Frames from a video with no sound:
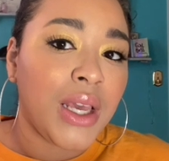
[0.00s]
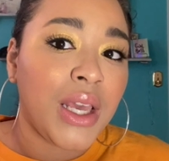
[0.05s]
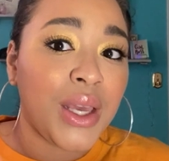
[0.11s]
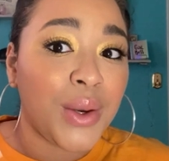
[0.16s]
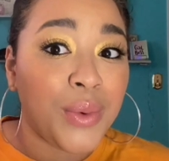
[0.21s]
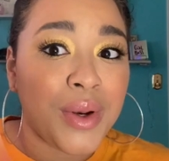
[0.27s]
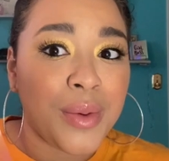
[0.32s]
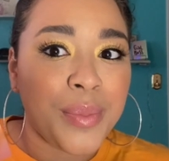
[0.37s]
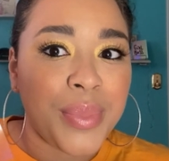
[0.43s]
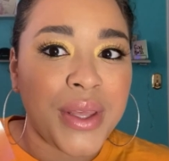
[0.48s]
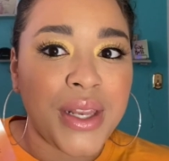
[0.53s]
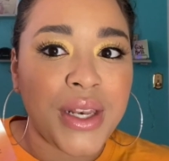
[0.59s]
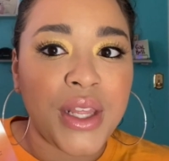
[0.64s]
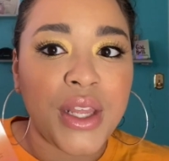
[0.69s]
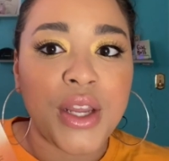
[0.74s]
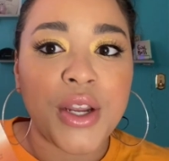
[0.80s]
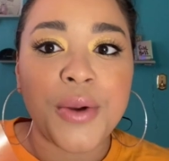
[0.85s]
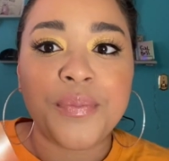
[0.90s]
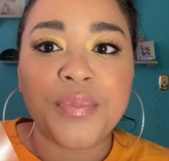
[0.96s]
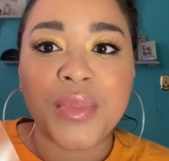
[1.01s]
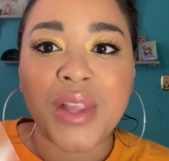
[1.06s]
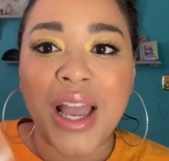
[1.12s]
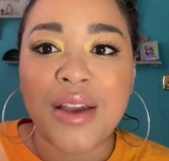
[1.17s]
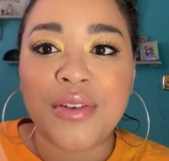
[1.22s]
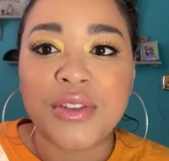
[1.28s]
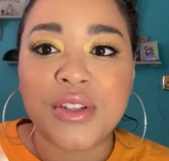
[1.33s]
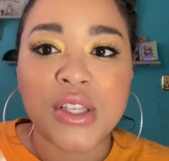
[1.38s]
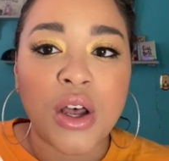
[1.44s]
it wouldn't be in here.
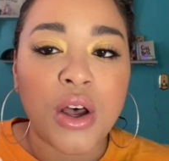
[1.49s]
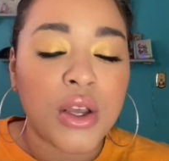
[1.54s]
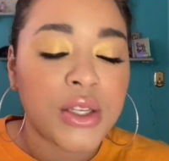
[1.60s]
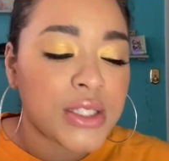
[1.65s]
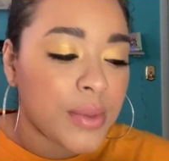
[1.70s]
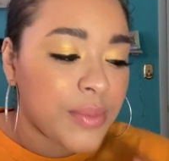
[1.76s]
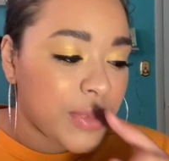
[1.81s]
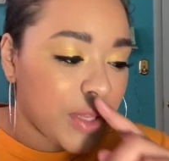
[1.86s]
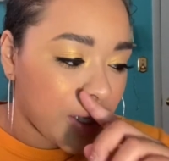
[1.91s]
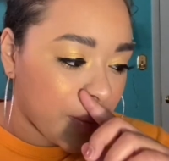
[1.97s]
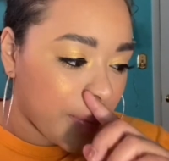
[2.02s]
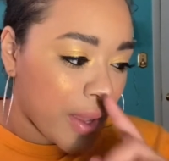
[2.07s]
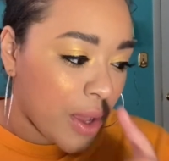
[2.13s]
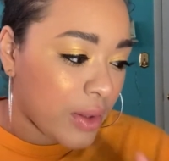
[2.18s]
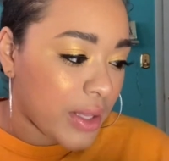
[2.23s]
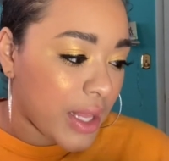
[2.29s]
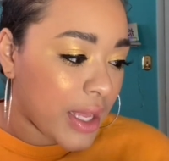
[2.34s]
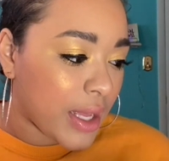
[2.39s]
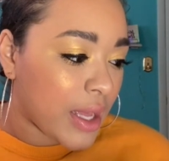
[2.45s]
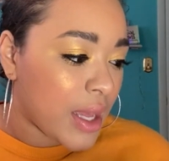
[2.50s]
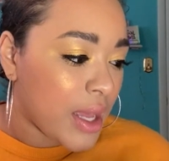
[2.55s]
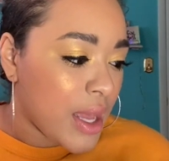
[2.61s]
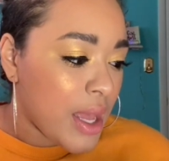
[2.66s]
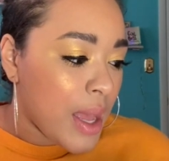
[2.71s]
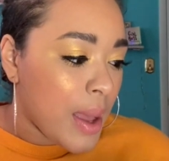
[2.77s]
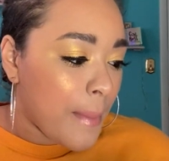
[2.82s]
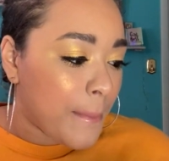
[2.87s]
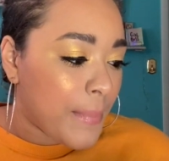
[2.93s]
I saw something about like
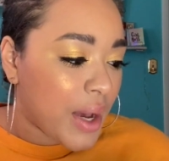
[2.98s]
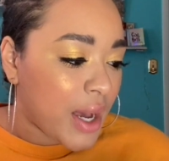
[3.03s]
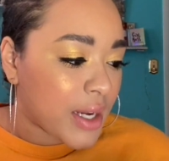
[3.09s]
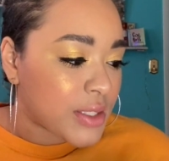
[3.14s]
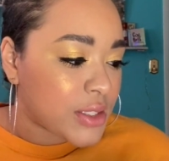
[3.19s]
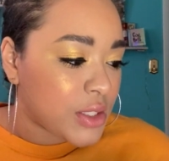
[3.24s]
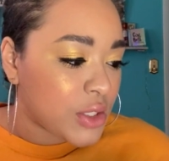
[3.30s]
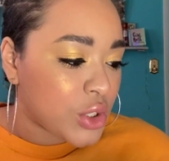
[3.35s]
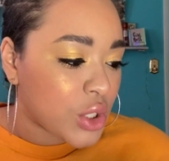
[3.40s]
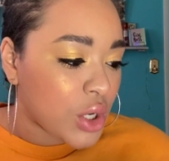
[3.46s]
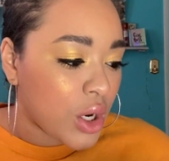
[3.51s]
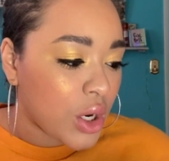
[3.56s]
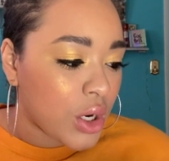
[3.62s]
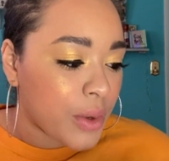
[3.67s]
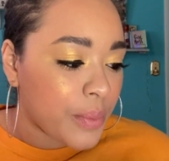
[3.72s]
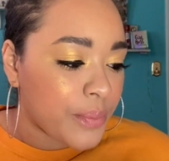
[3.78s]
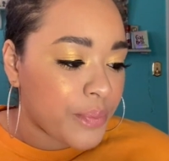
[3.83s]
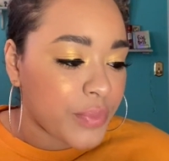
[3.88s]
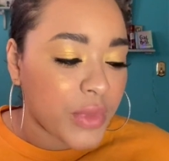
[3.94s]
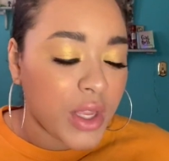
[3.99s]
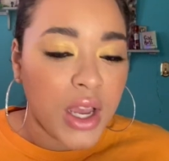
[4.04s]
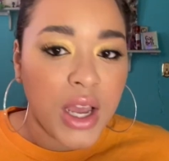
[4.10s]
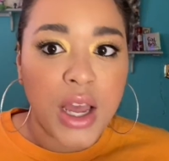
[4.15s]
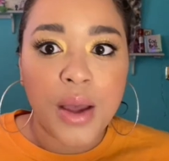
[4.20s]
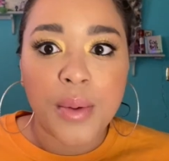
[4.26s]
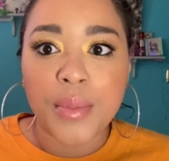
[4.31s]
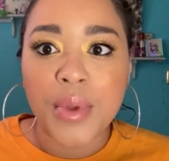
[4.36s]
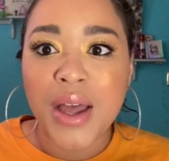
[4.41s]
BoxyCharm.
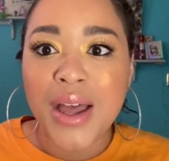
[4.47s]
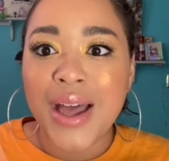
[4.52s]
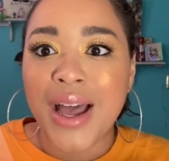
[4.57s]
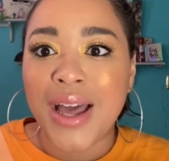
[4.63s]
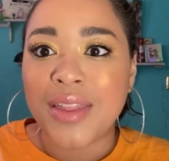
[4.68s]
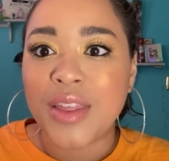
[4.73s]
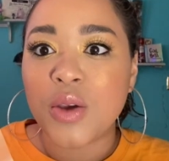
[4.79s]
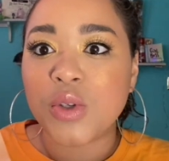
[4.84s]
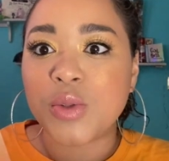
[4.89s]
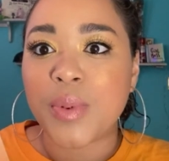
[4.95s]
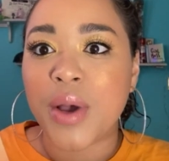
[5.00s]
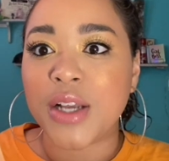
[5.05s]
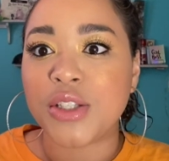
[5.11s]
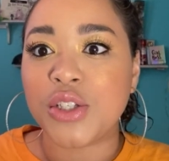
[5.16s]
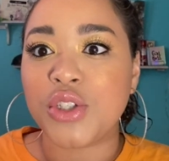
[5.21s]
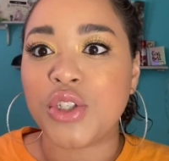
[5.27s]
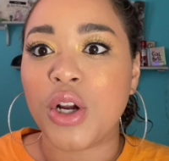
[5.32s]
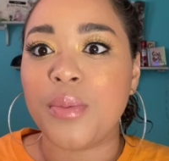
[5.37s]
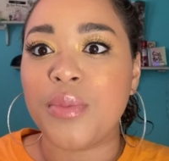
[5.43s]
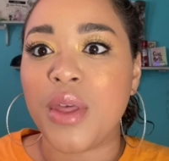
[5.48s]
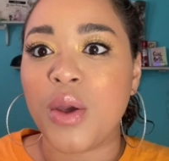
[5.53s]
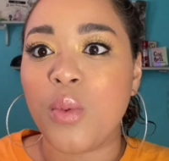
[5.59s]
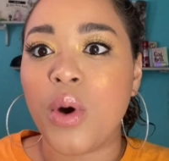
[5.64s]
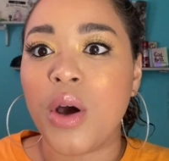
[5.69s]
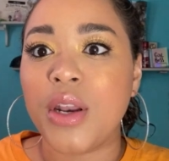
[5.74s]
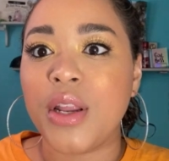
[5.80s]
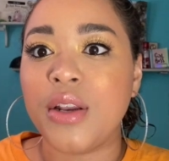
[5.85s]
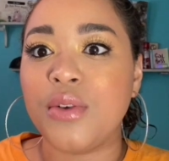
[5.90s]
Um, I think it was BoxyCharm. They
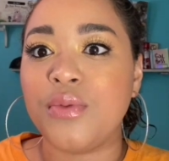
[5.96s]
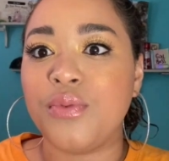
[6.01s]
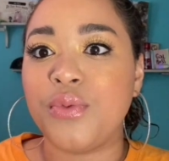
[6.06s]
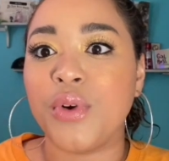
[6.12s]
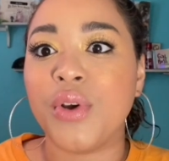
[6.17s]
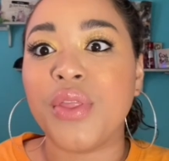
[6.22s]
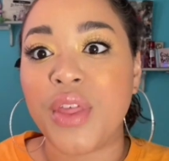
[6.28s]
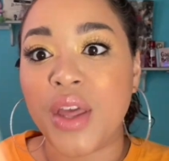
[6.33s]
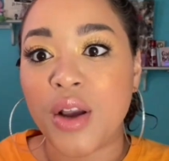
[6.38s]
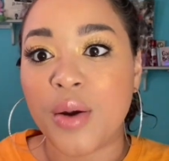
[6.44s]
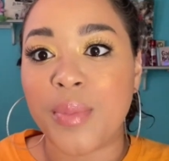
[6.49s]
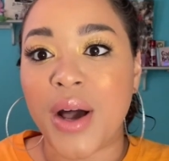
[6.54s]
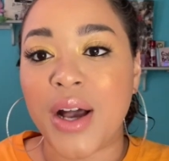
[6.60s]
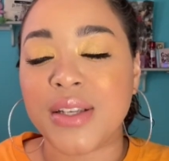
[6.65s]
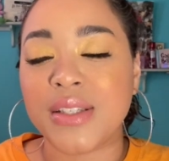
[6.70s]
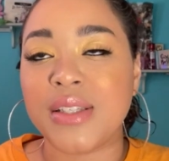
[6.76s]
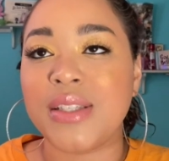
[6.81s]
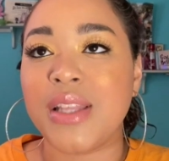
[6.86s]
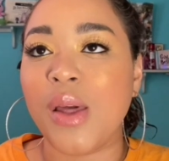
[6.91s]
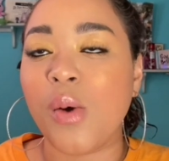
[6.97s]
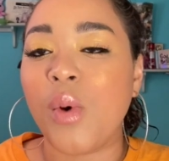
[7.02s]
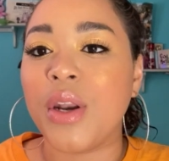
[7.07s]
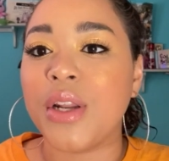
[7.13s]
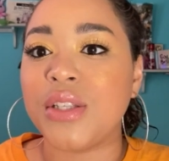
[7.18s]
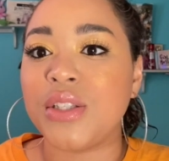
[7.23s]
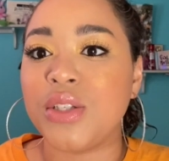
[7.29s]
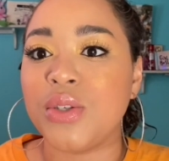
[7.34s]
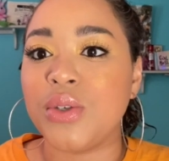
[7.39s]
wanted for their boxes, they
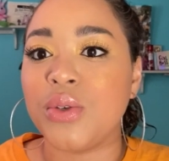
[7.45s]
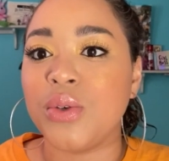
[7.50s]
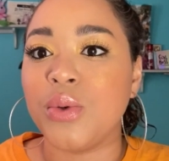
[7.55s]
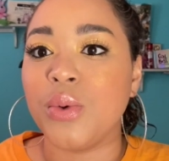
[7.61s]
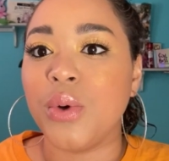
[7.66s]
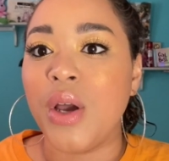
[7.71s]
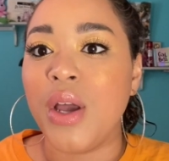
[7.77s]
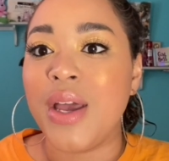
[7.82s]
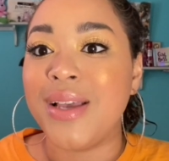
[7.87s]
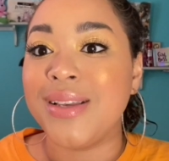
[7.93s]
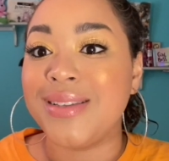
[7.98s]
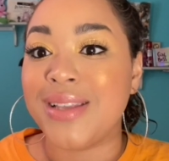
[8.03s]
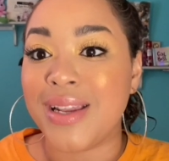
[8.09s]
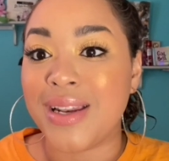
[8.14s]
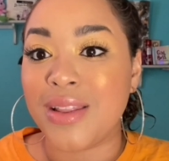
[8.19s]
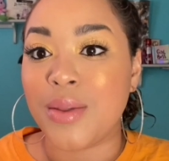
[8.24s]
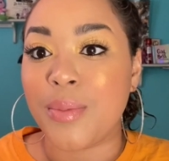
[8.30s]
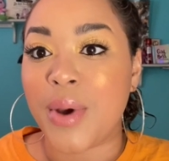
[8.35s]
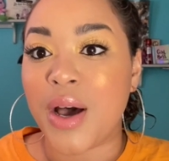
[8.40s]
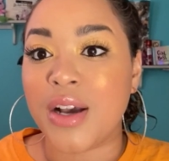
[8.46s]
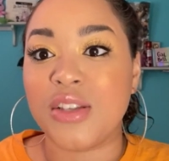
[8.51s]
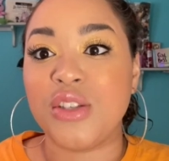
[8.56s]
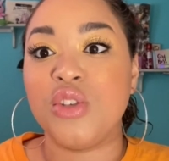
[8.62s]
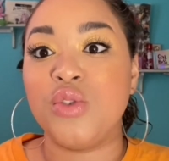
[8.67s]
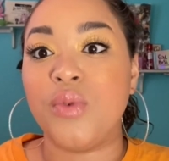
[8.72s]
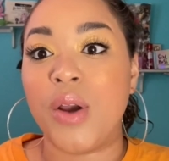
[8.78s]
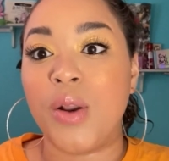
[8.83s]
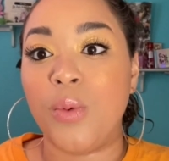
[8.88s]
wanted to send out the
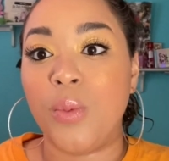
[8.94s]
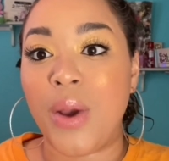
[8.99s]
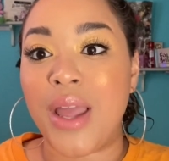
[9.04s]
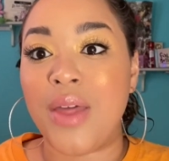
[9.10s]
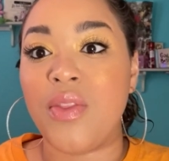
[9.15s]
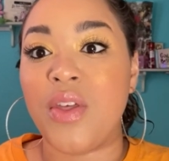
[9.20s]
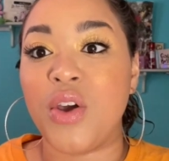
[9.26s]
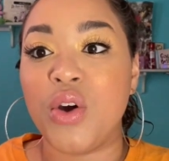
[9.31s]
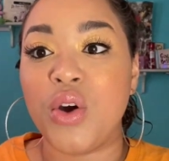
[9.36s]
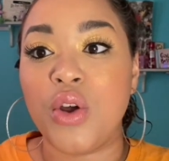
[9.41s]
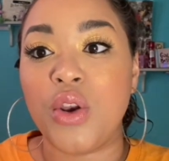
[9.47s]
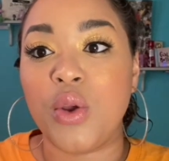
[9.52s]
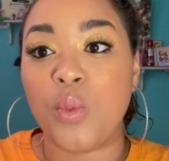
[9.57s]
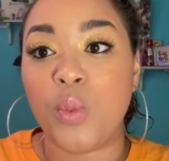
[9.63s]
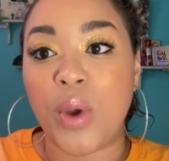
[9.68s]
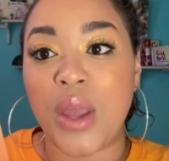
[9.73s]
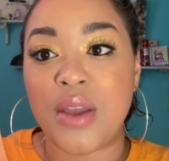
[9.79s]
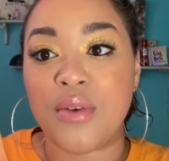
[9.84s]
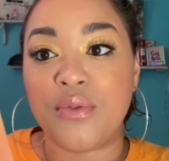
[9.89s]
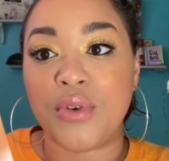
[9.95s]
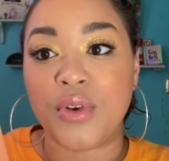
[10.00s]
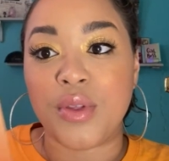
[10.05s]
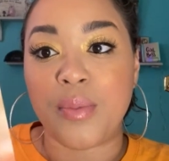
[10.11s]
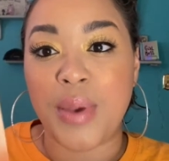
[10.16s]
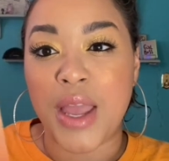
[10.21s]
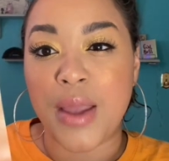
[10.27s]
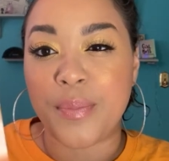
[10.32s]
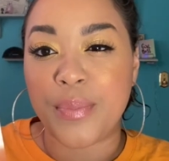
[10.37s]
boxes right away and they couldn't wait for
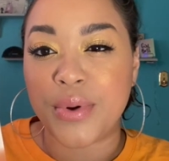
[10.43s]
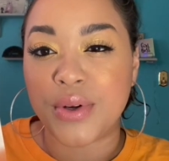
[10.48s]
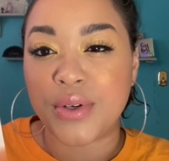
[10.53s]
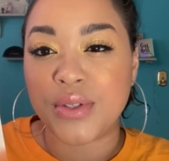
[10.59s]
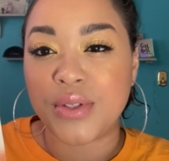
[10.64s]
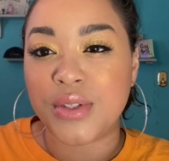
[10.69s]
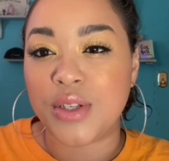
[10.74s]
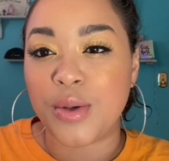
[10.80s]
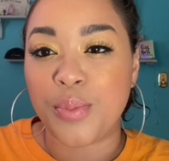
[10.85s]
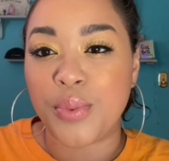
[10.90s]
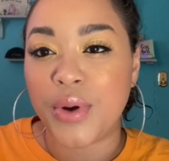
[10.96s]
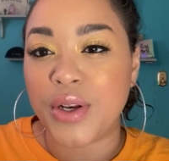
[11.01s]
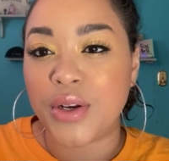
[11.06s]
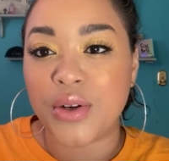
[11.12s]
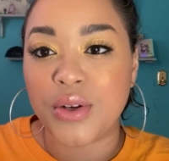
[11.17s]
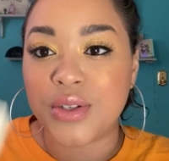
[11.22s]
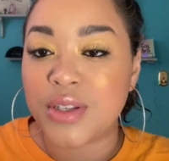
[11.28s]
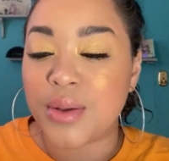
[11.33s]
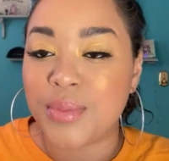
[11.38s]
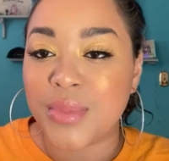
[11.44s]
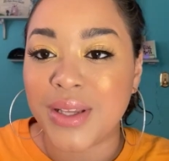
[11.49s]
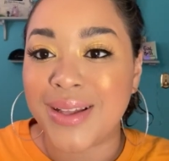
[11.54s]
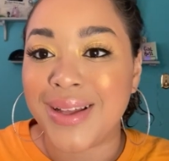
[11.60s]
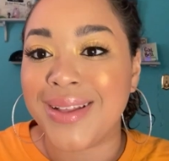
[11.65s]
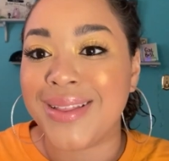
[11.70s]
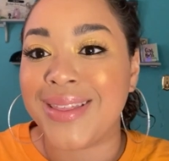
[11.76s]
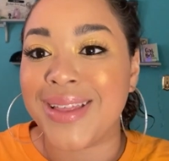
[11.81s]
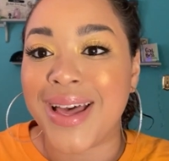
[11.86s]
the papers to print or something
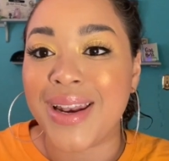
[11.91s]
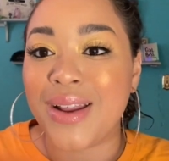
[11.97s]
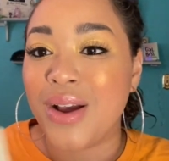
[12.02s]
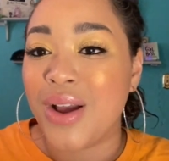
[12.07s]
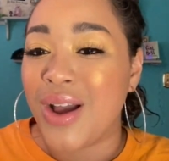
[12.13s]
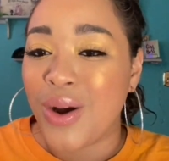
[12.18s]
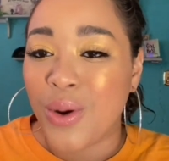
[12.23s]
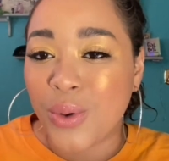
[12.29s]
like that.